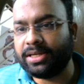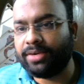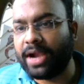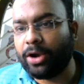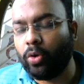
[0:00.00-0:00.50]

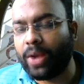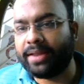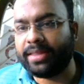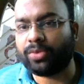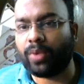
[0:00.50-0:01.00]
try to look
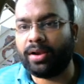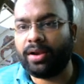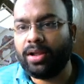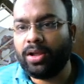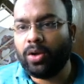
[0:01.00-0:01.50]
at this one
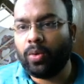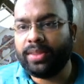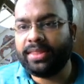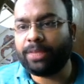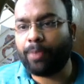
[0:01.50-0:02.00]
with
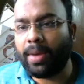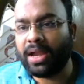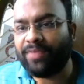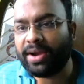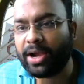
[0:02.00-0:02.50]
this property,
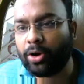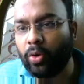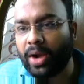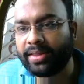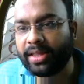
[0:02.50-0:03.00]
if I try to
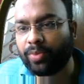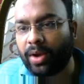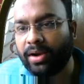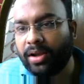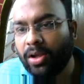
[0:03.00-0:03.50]
look at this
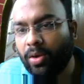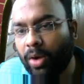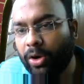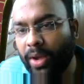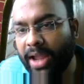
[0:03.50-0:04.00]
one,
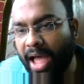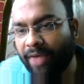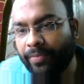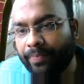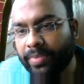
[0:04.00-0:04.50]
what do I
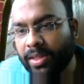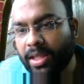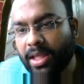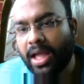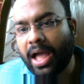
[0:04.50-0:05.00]
have?
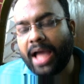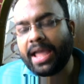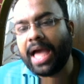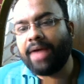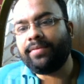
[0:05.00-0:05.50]
I
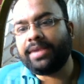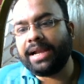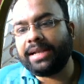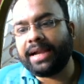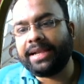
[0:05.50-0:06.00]
have
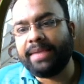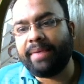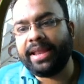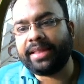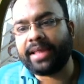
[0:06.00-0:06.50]
delta t
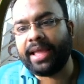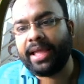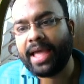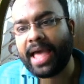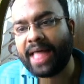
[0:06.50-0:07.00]
minus
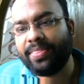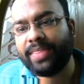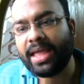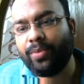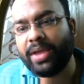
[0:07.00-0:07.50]
a, and
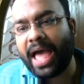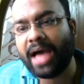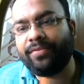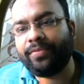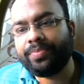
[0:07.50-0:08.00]
then we
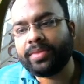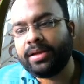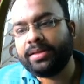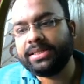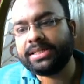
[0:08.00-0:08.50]
have,
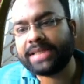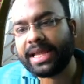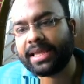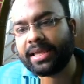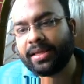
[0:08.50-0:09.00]
this is like